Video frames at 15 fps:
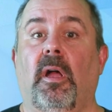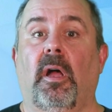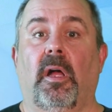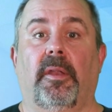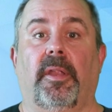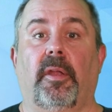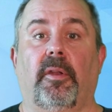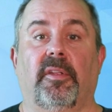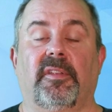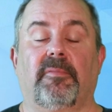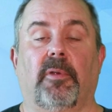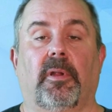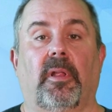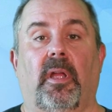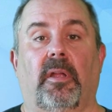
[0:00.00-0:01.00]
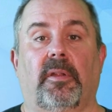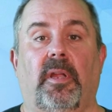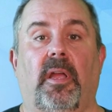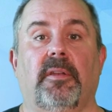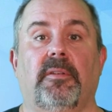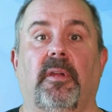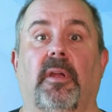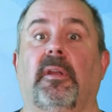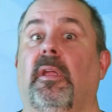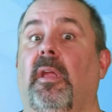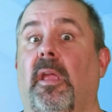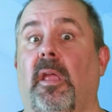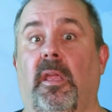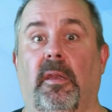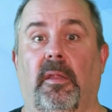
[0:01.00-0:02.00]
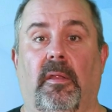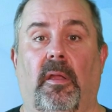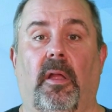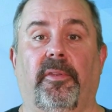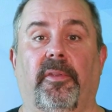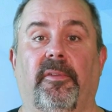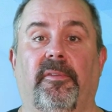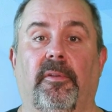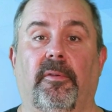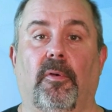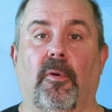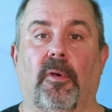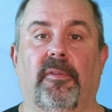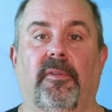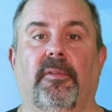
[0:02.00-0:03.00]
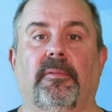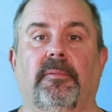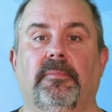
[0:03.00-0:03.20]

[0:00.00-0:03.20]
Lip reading: not only Spring Cloud Contract and also his new course.